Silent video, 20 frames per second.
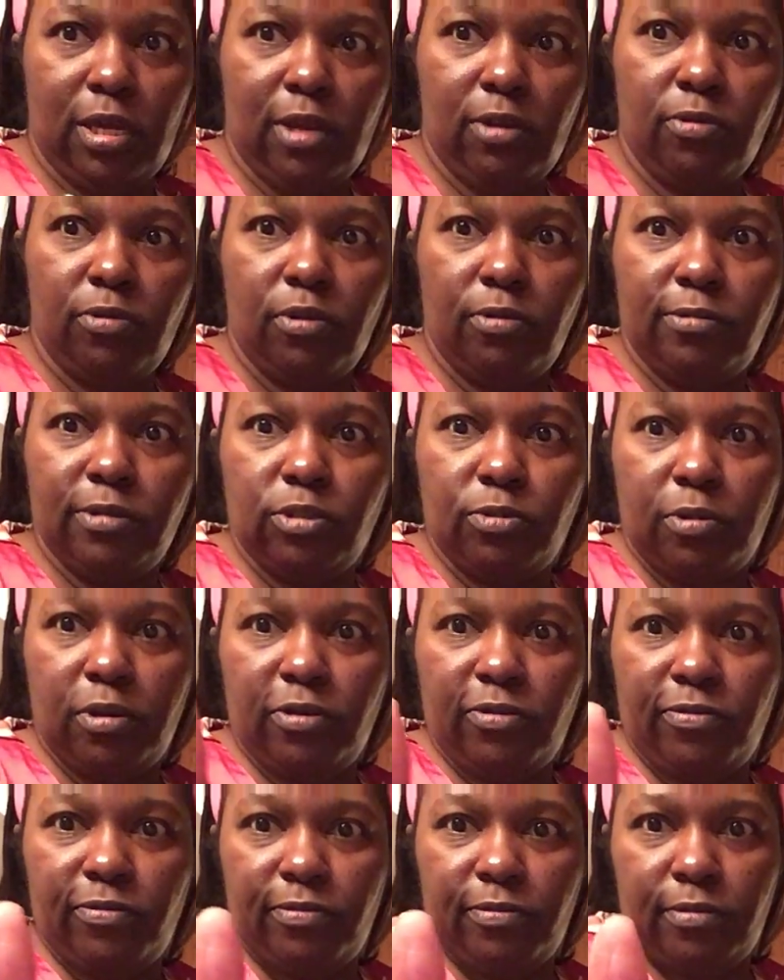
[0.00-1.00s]
I don't know which way
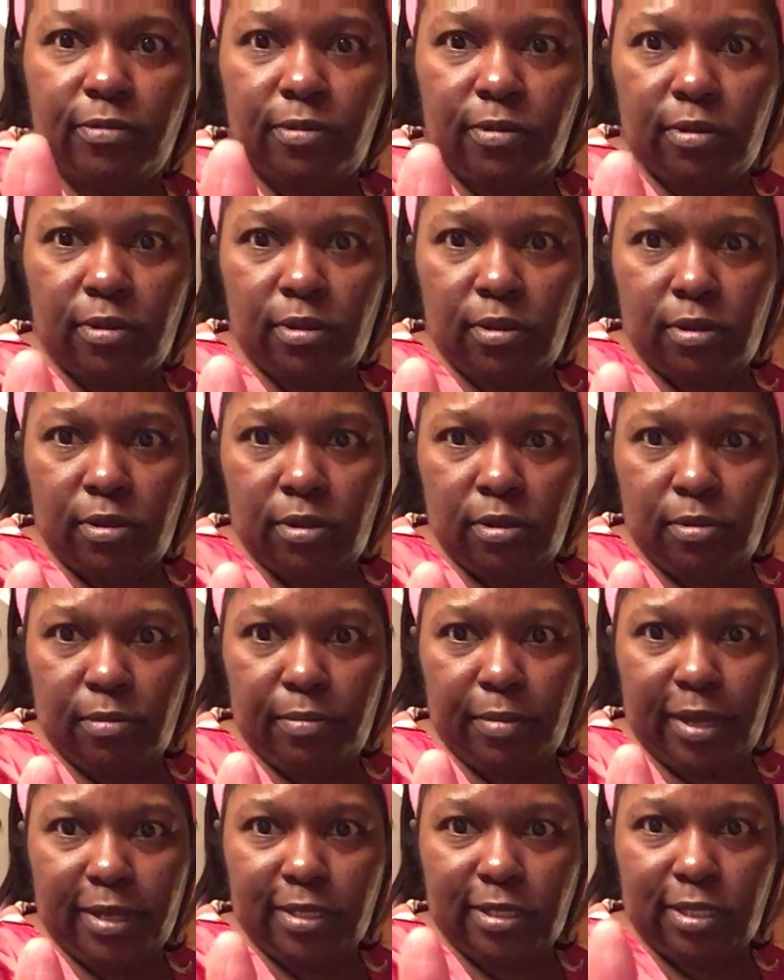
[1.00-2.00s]
to
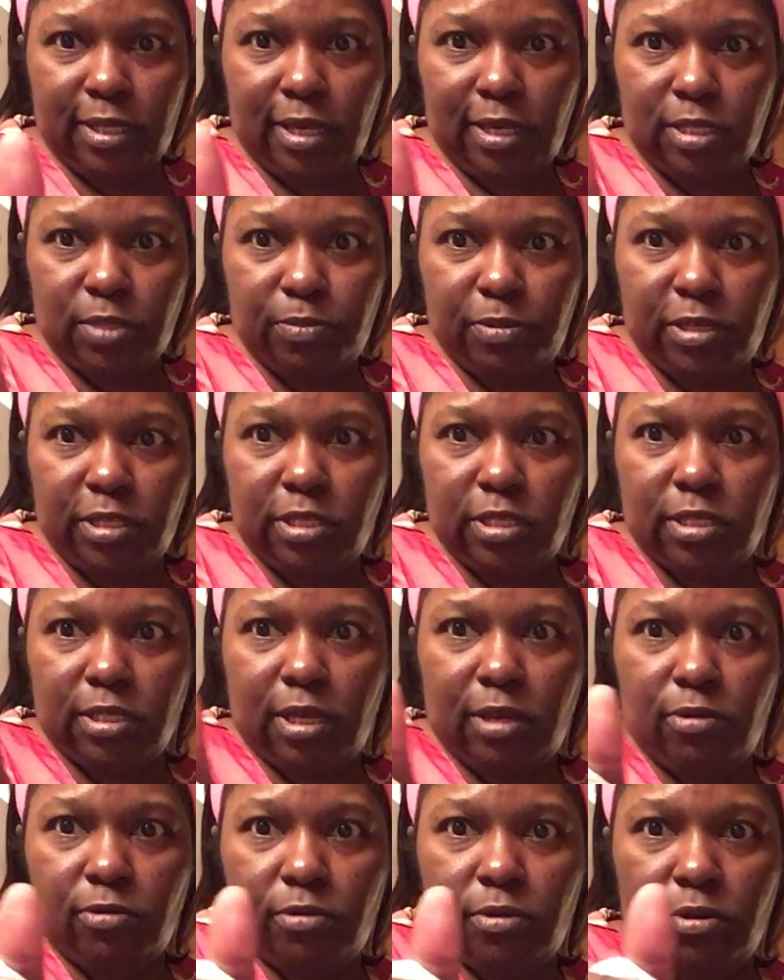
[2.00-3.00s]
bite-sized pizzas.
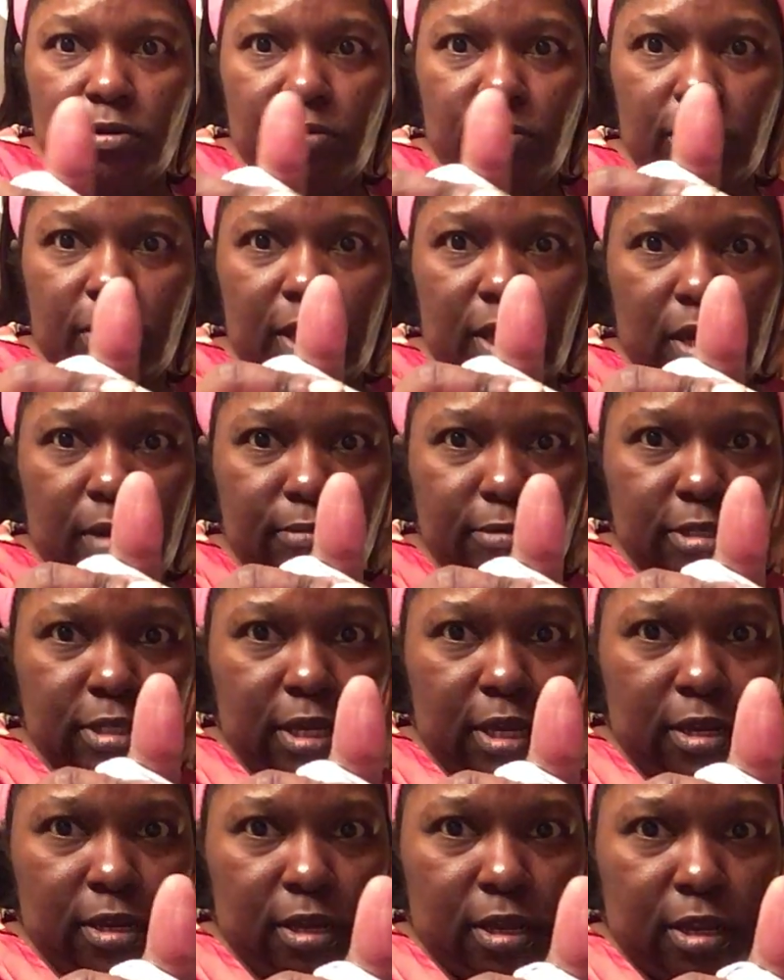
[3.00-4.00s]
I don't know. The camera's
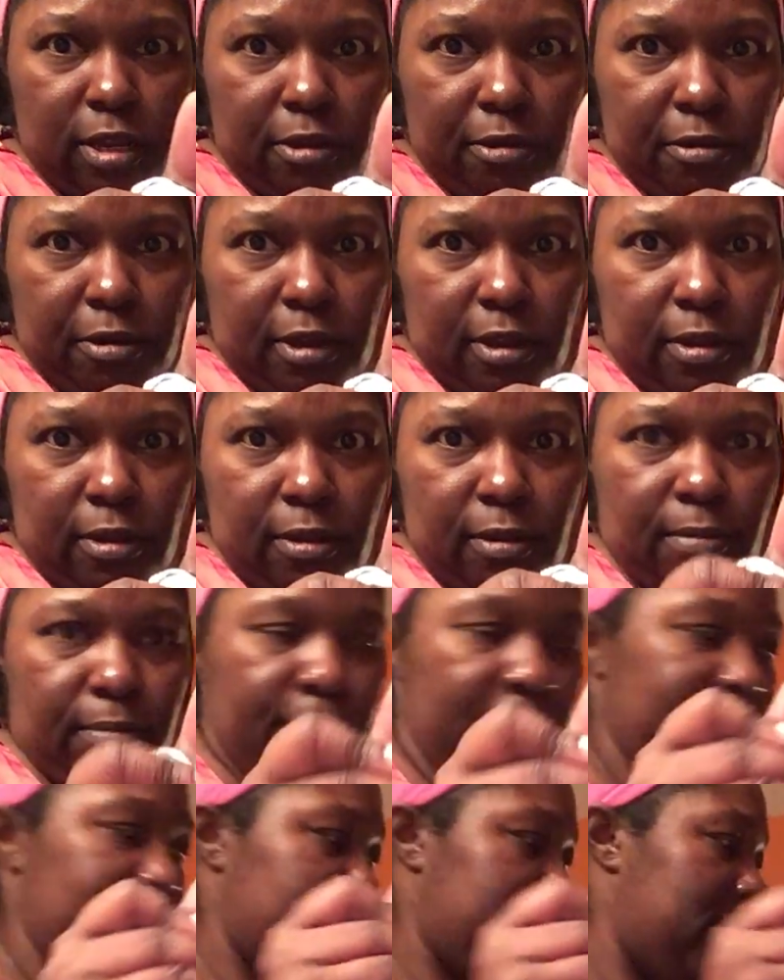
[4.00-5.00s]
kind of glaring.
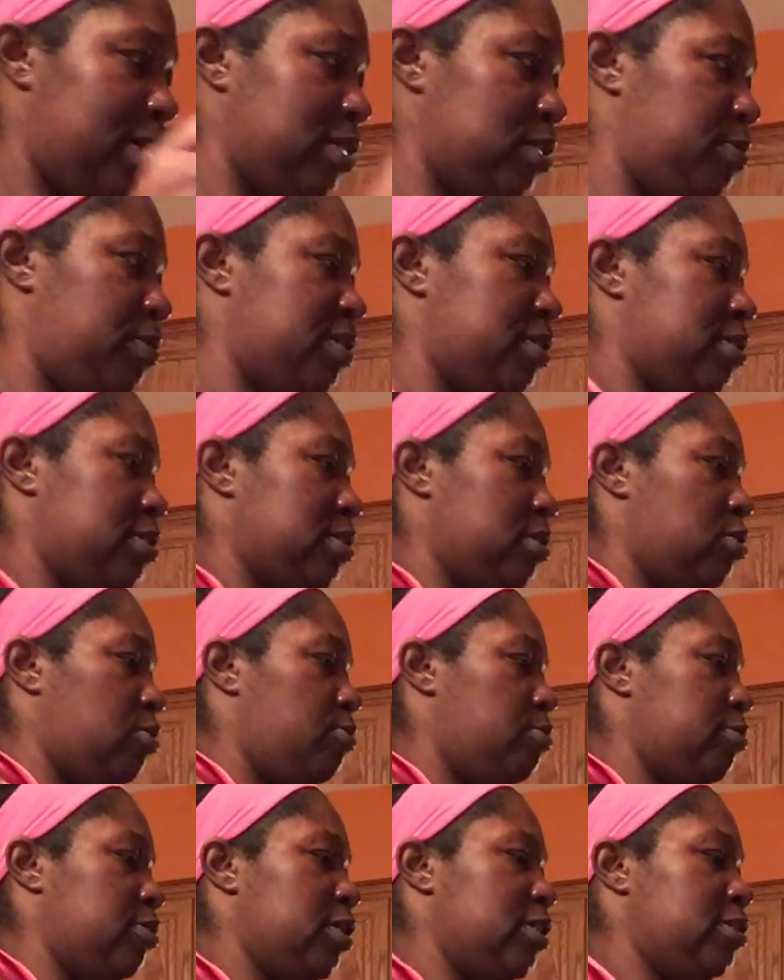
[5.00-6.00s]
Bite-sized pieces. I
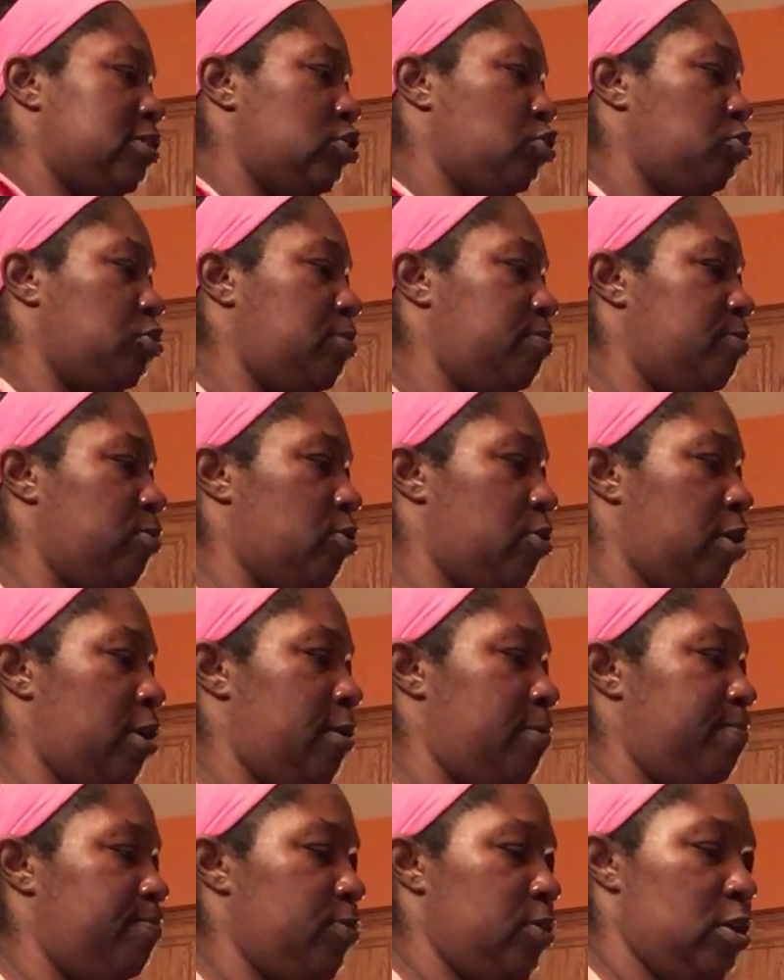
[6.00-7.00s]
don't want that to drip.
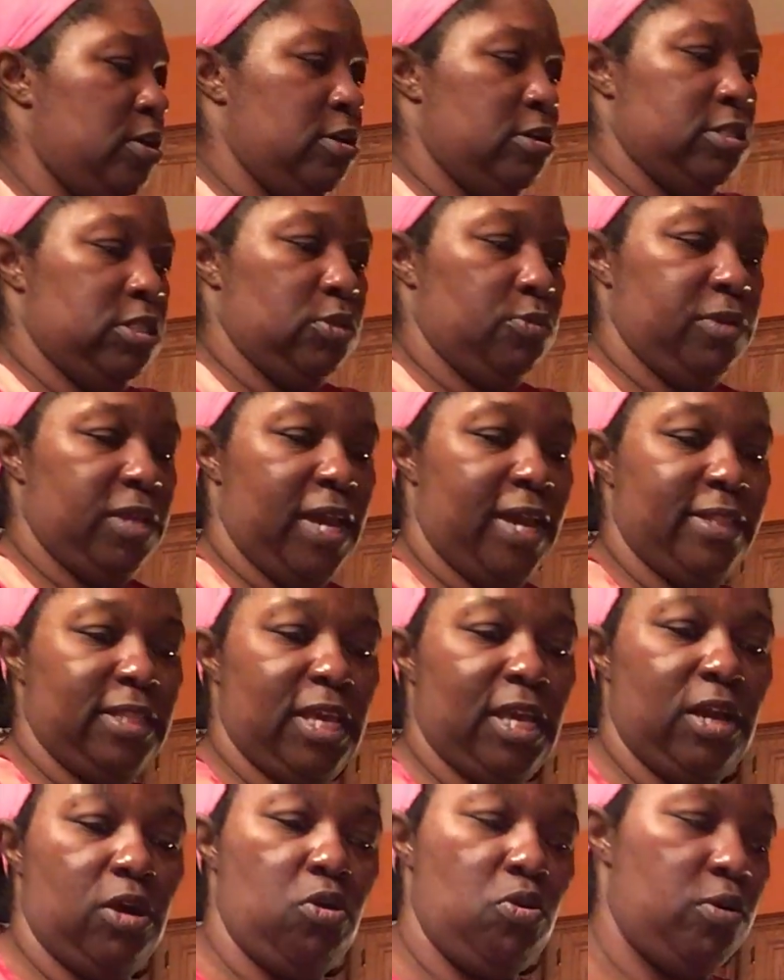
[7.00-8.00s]
Okay. So we got
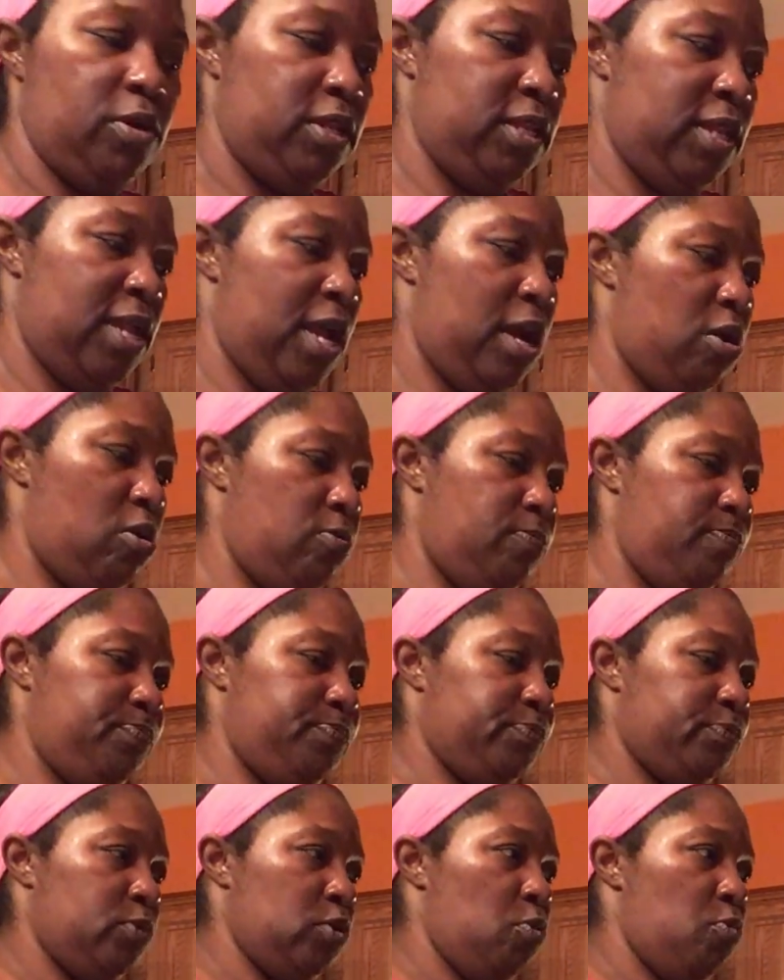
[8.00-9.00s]
that going. Now,
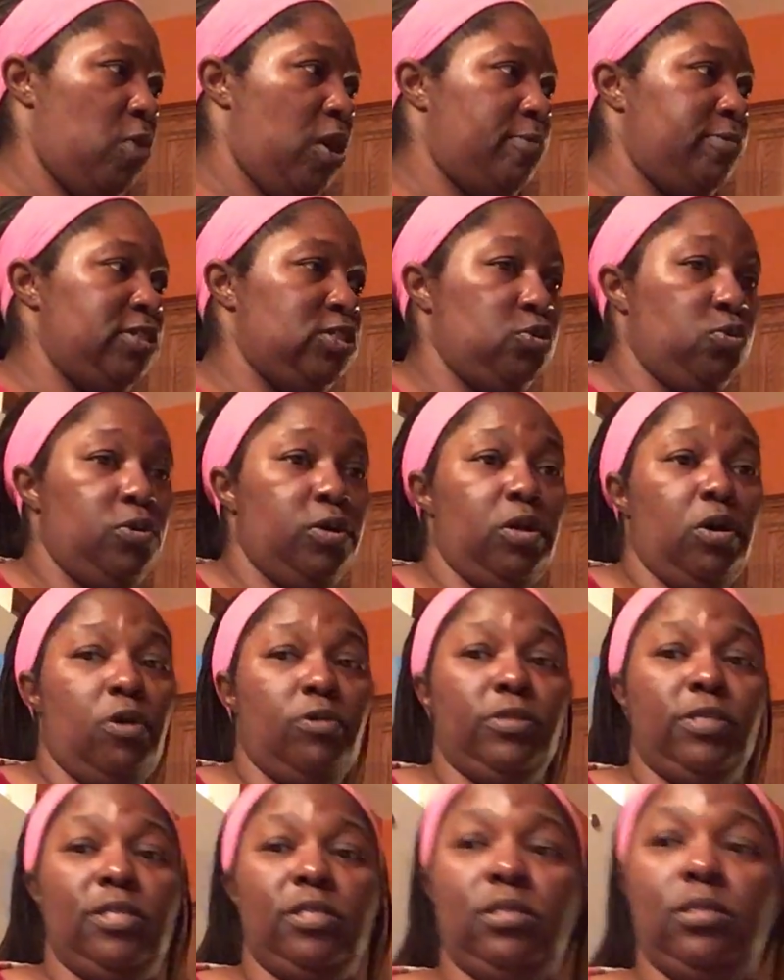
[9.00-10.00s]
while we're doing all
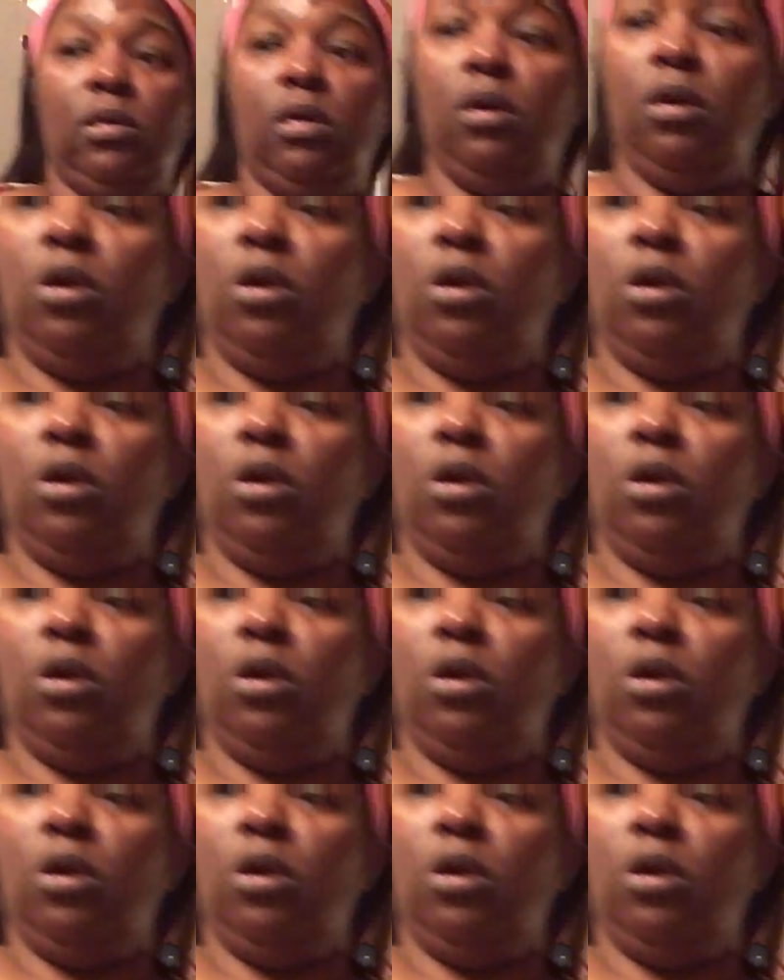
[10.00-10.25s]
this,